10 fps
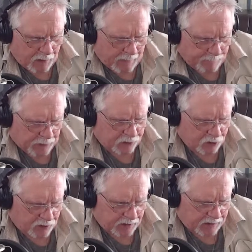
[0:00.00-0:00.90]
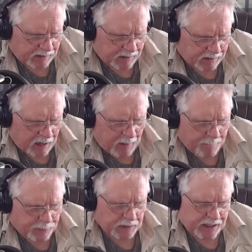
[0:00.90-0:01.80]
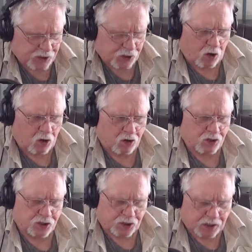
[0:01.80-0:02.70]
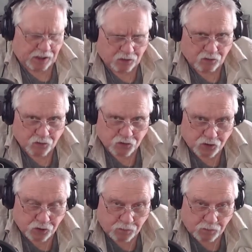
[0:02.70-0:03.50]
pun not intended, police ourselves.